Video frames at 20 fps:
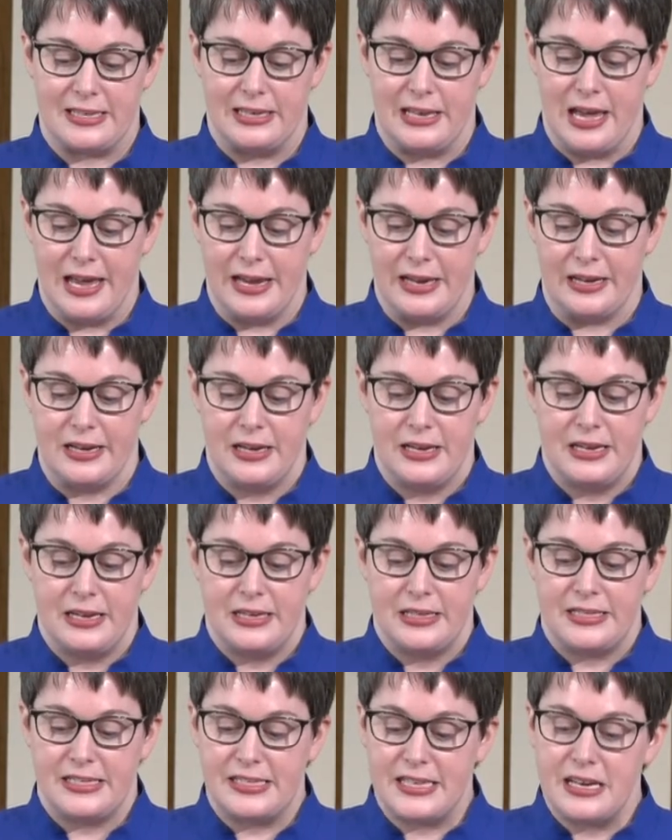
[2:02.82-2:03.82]
like
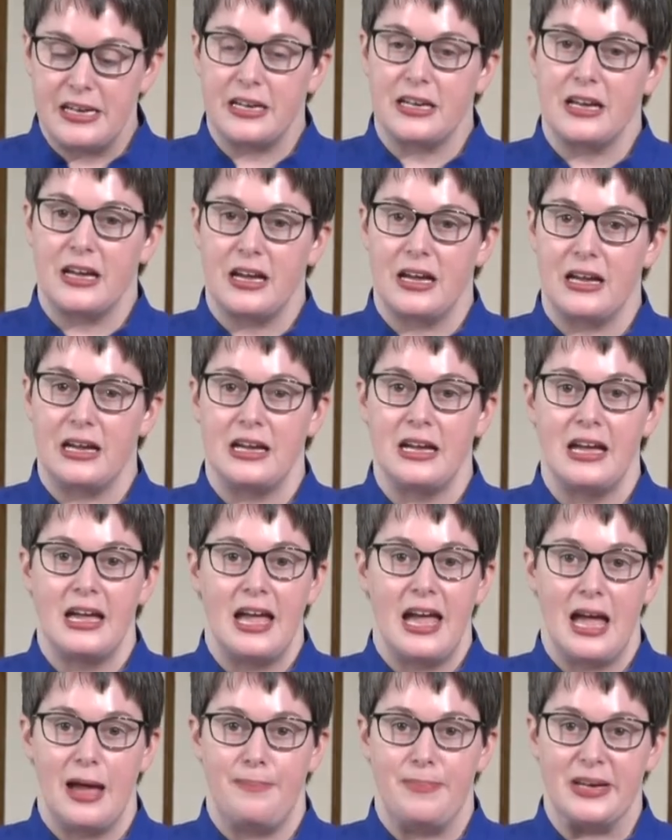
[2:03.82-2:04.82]
Seneca,
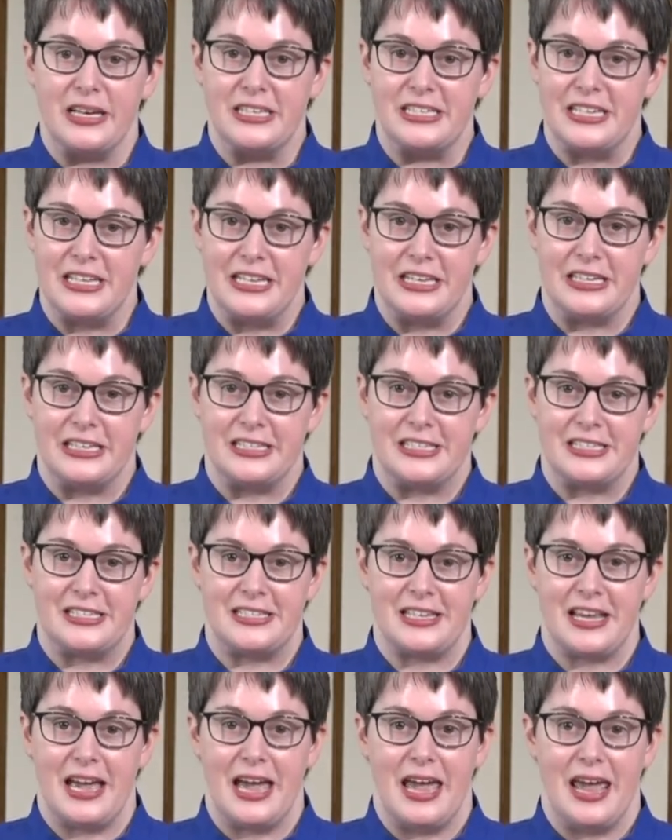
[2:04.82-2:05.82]
Epictetus,
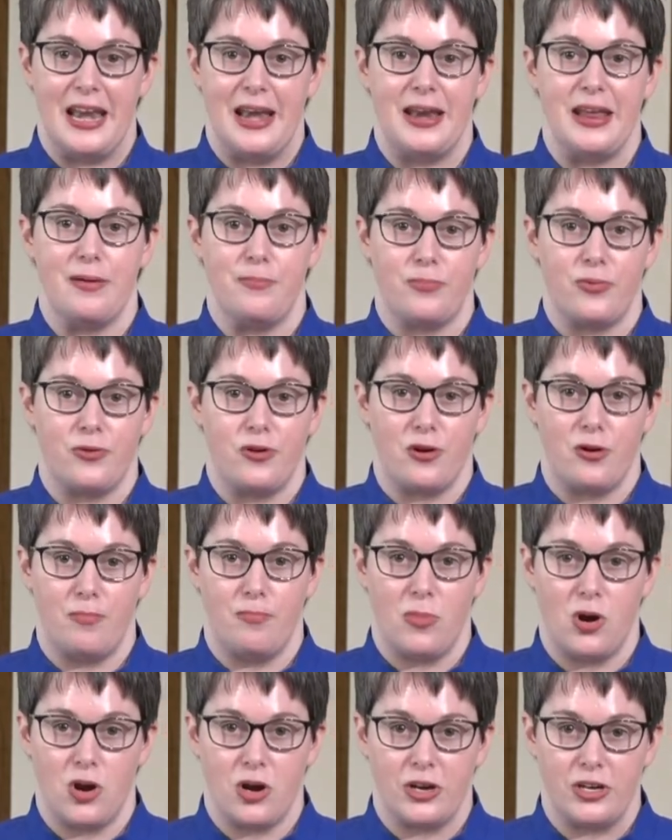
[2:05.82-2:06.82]
and Emperor
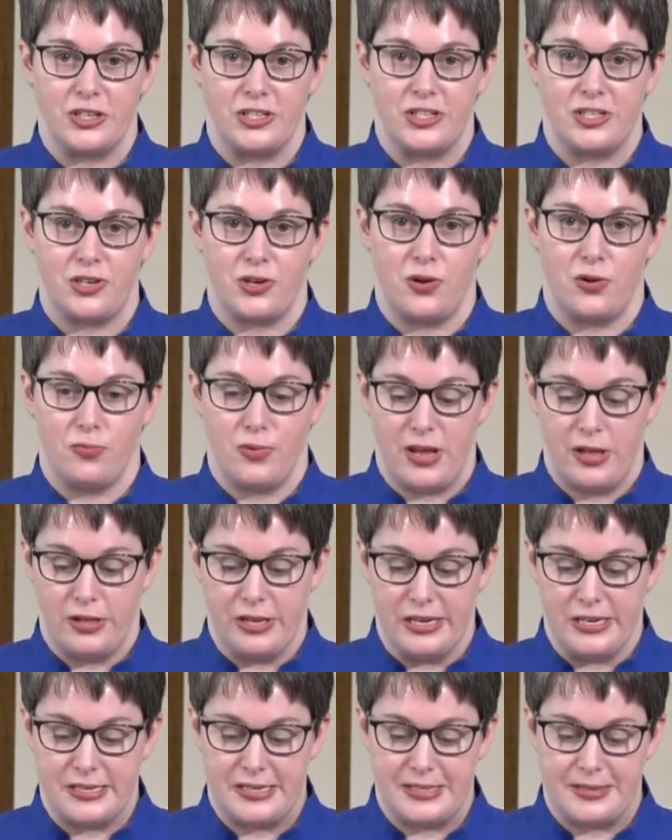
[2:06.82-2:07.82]
Marcus
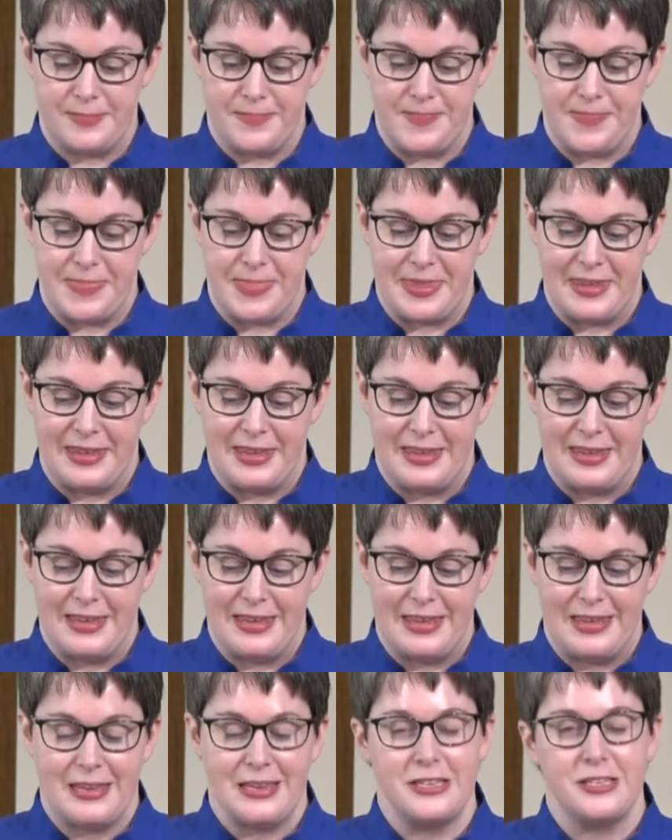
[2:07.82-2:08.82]
Aurelius.
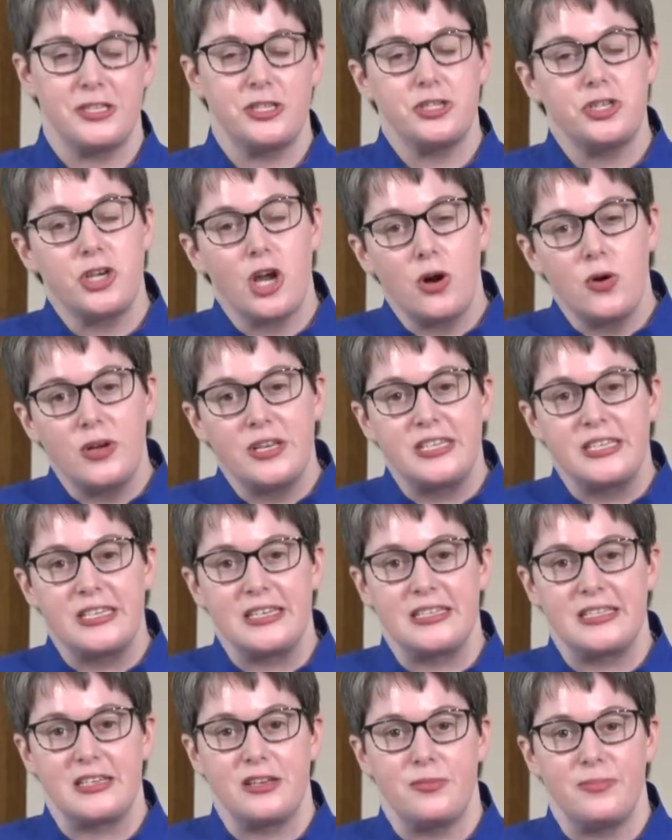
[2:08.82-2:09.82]

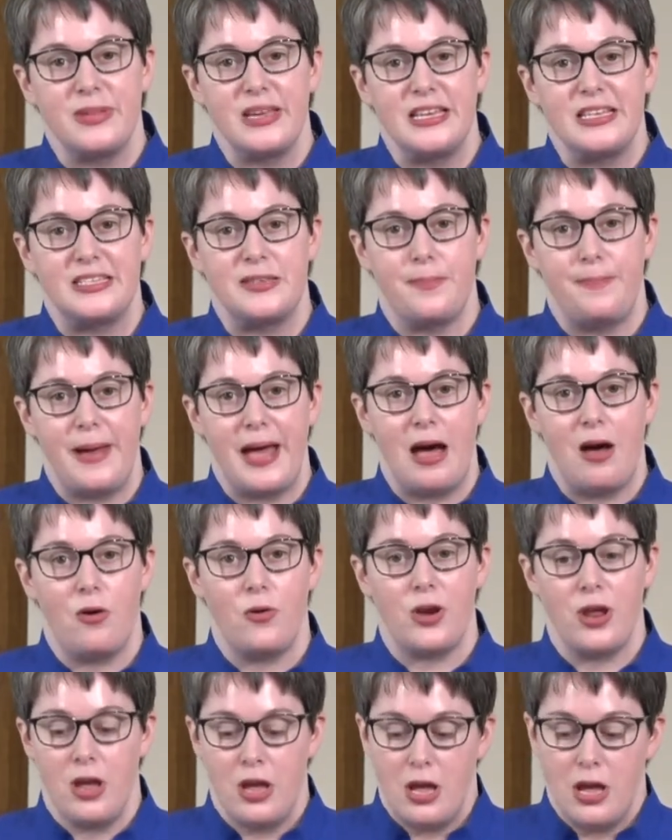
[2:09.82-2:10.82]
Stoicism is
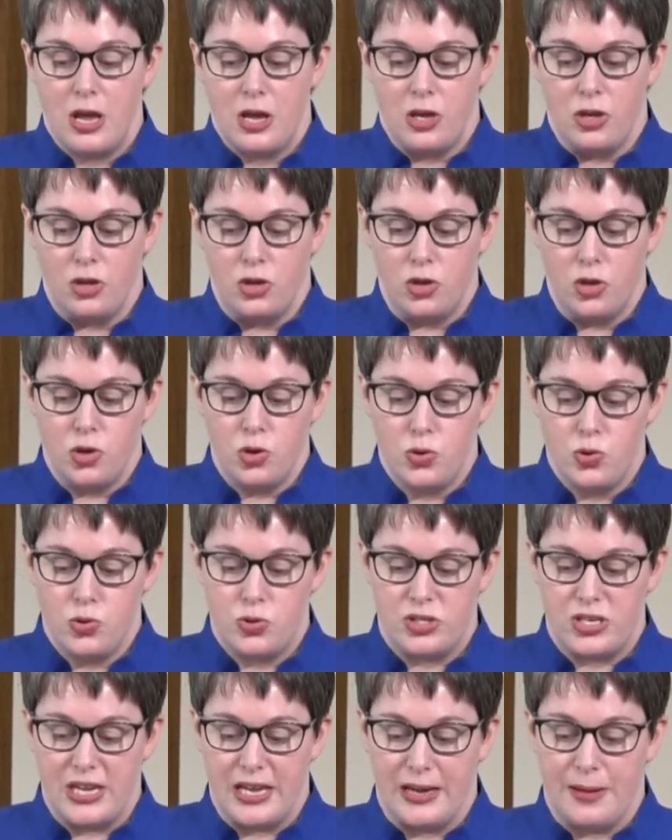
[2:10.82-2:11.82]
about
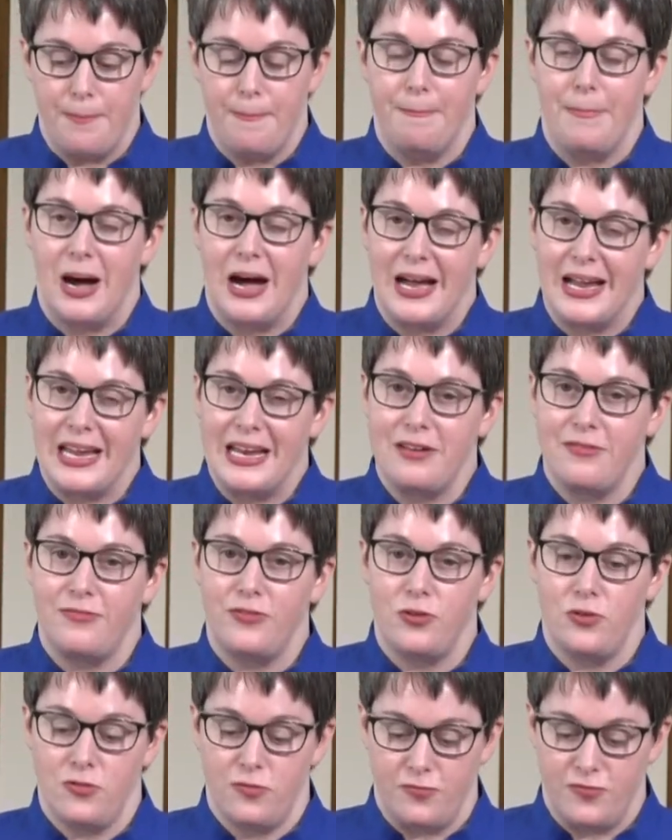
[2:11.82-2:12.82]
using
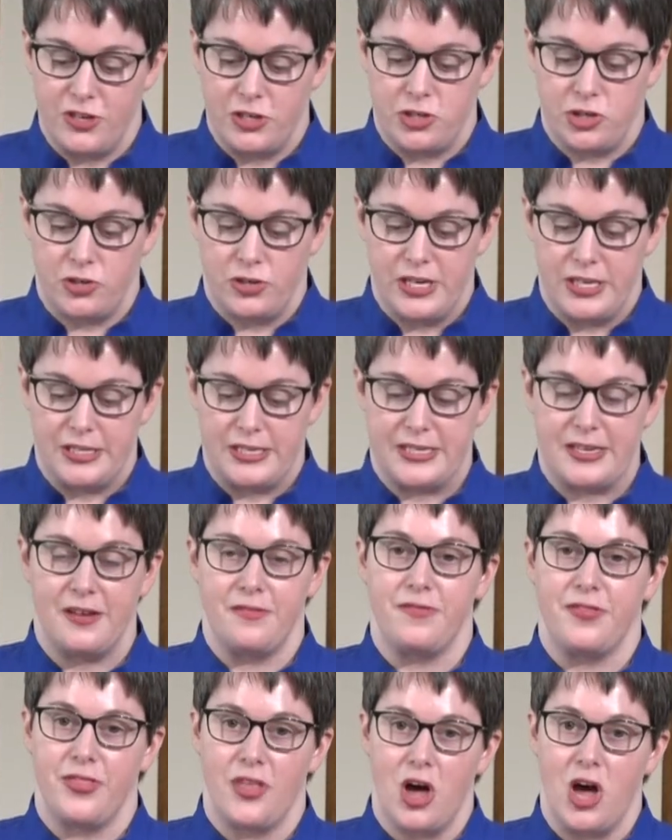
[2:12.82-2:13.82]
mindful vigilance of
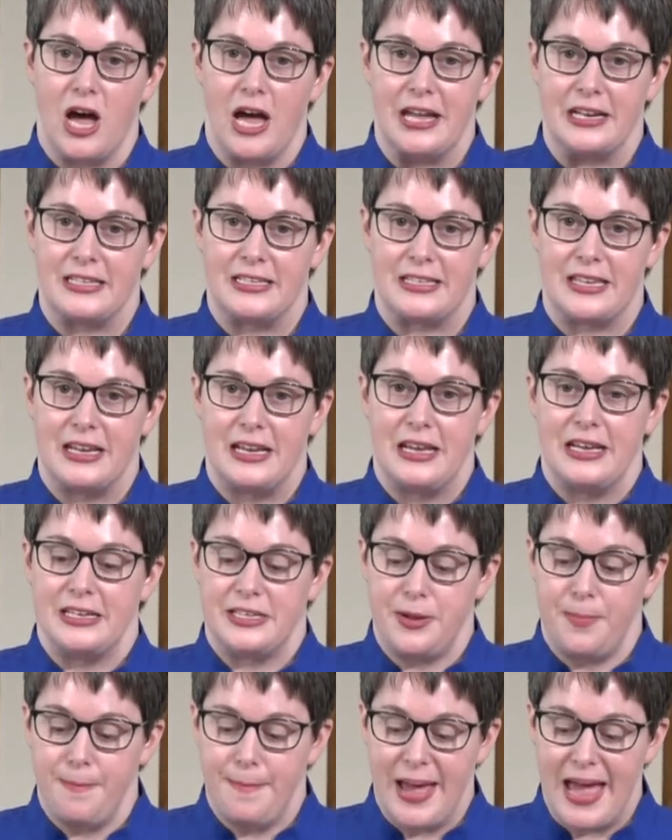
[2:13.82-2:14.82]
thoughts
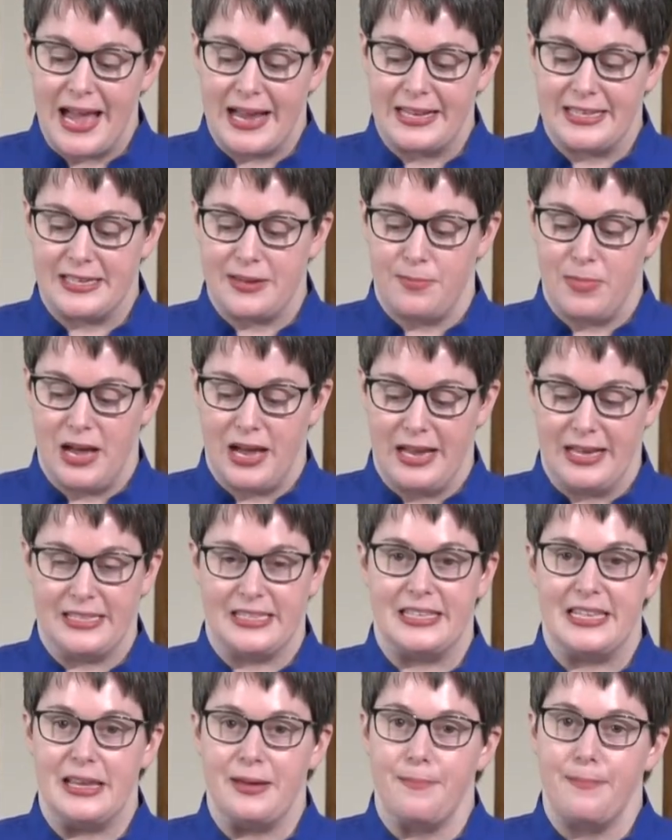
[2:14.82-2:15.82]
to maximize
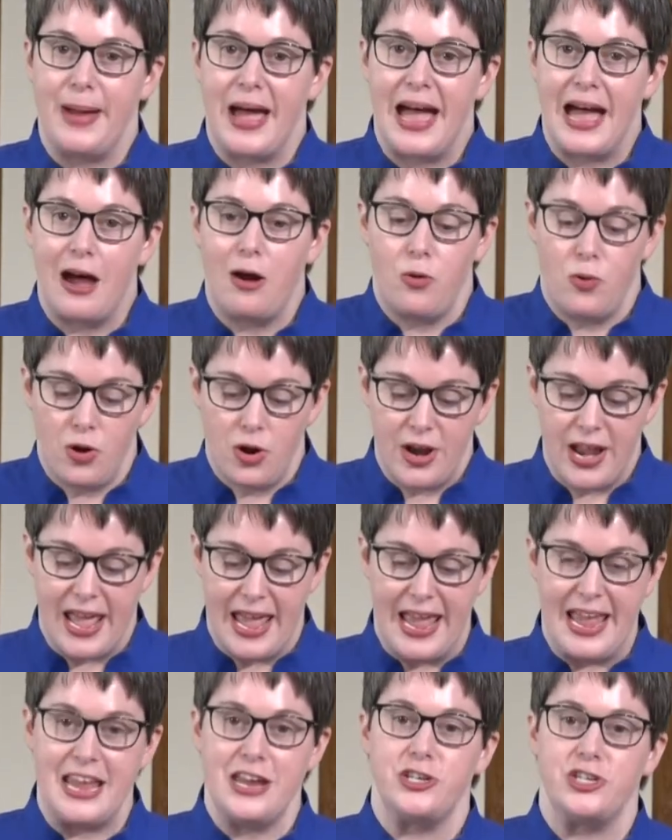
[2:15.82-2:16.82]
the empowered
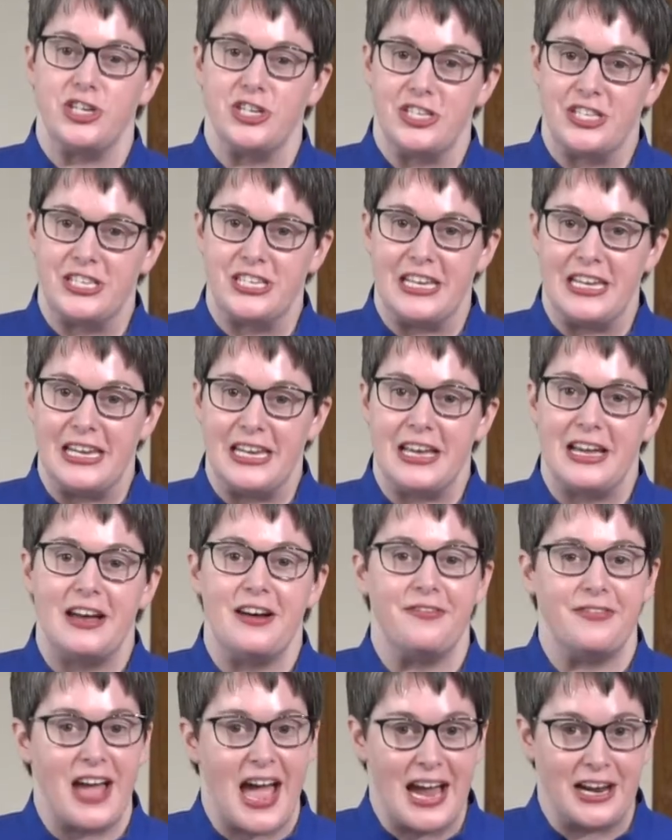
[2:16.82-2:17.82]
agency
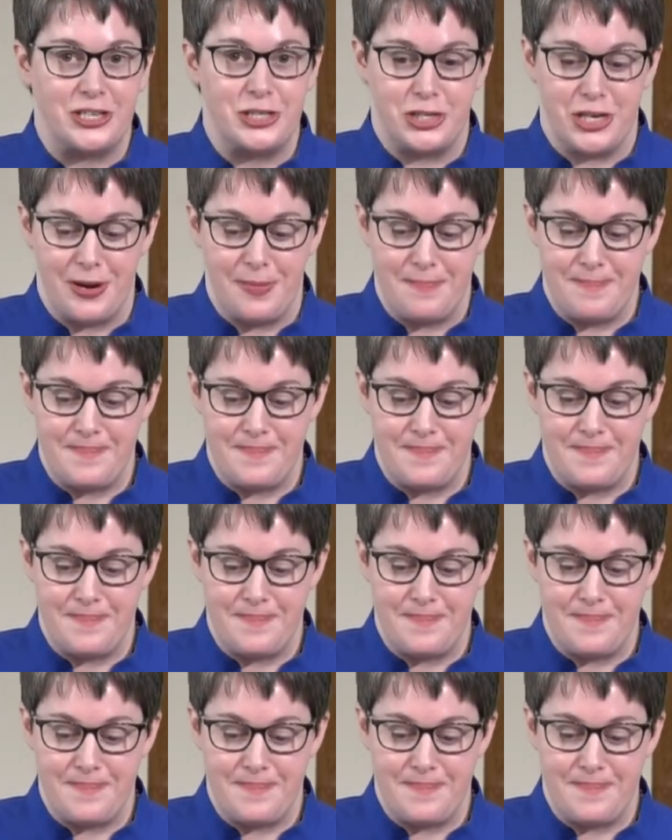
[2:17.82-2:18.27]
of action.